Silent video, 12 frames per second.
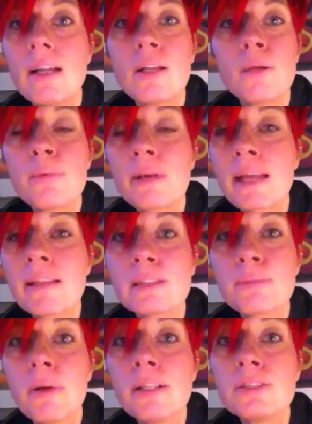lubricate the
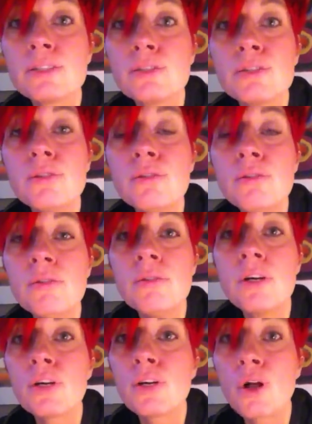sponge. 2,
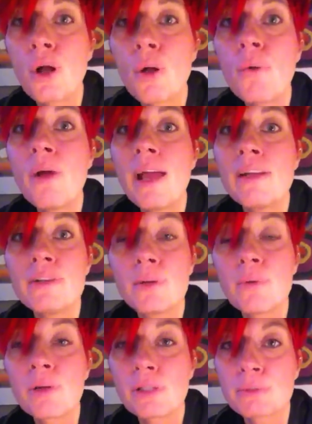go and
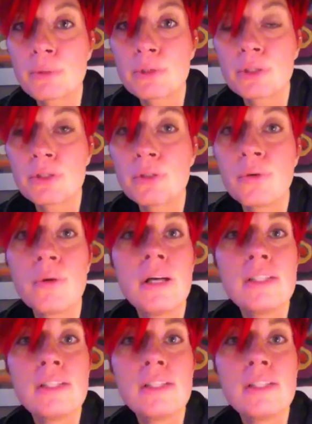do what you're supposed to do.